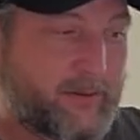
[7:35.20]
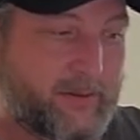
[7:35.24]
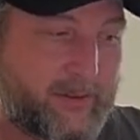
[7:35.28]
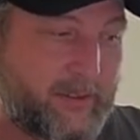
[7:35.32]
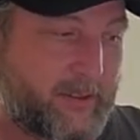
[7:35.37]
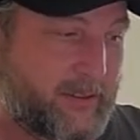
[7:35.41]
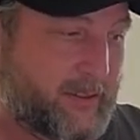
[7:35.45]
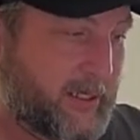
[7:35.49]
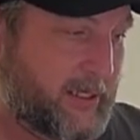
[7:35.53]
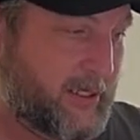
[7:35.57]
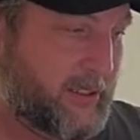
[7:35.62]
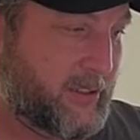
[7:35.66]
that
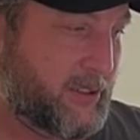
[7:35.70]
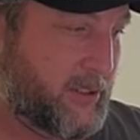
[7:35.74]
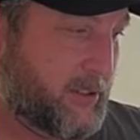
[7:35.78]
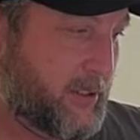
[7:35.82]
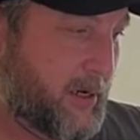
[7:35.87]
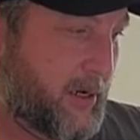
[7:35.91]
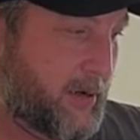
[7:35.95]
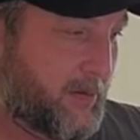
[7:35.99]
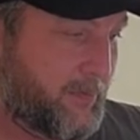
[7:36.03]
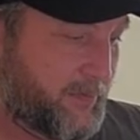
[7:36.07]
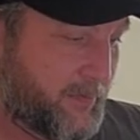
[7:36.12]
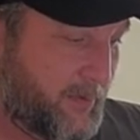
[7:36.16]
tells you
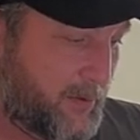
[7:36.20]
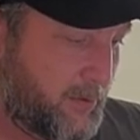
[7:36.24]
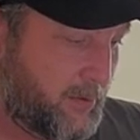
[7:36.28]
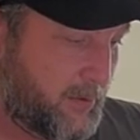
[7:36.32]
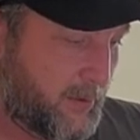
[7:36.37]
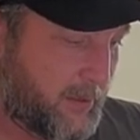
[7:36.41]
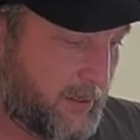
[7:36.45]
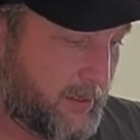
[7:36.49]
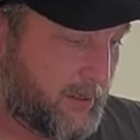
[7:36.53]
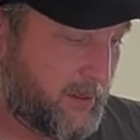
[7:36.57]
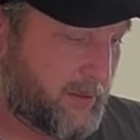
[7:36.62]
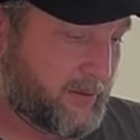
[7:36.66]
how far.
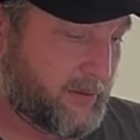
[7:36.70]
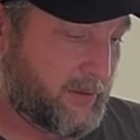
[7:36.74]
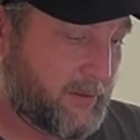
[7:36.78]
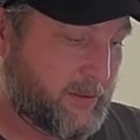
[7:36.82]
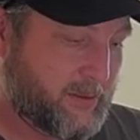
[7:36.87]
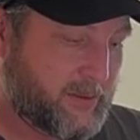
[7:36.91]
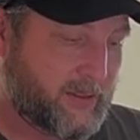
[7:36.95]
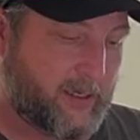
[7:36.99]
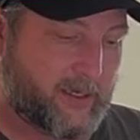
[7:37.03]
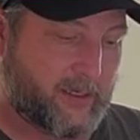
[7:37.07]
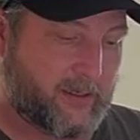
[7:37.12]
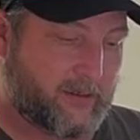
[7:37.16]
I'll have to
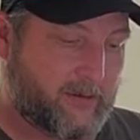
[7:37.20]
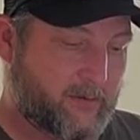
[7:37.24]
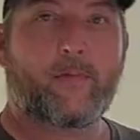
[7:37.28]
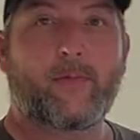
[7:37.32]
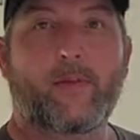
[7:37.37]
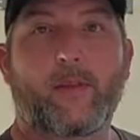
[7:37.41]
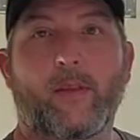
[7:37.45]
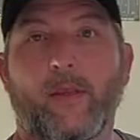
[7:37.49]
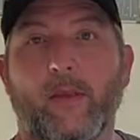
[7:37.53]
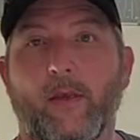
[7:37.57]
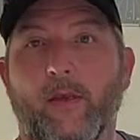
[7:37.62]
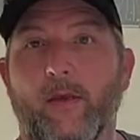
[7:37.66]
look that up.
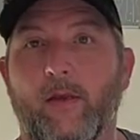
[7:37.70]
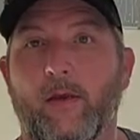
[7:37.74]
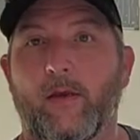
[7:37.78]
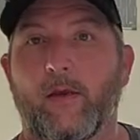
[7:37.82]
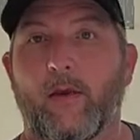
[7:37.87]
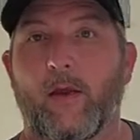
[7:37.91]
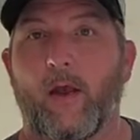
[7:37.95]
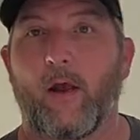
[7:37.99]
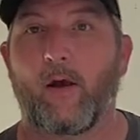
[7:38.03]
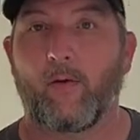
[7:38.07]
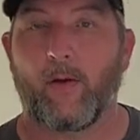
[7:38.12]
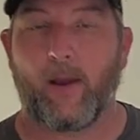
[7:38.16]

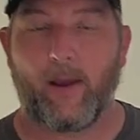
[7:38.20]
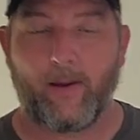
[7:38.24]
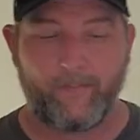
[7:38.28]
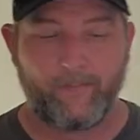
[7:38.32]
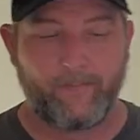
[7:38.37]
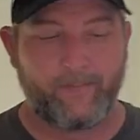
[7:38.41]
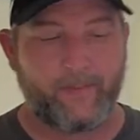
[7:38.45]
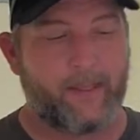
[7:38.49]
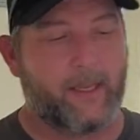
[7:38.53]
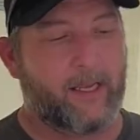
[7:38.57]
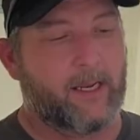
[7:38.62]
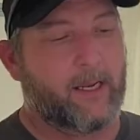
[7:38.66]
Okay,
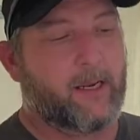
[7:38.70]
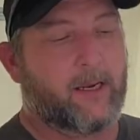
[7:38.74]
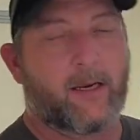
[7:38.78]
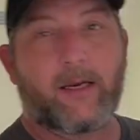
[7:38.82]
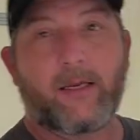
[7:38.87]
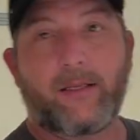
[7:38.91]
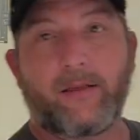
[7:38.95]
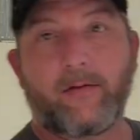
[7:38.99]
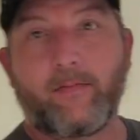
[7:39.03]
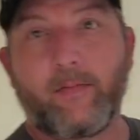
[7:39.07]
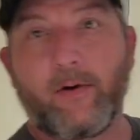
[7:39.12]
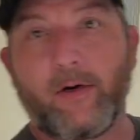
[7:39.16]

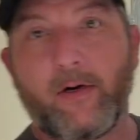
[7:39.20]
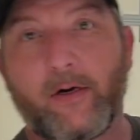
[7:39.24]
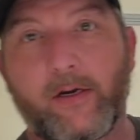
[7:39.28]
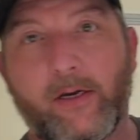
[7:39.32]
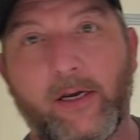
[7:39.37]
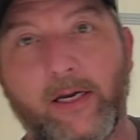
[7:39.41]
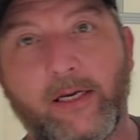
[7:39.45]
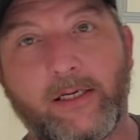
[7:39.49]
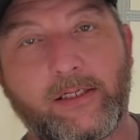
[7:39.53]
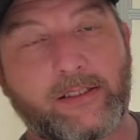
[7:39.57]
in the book it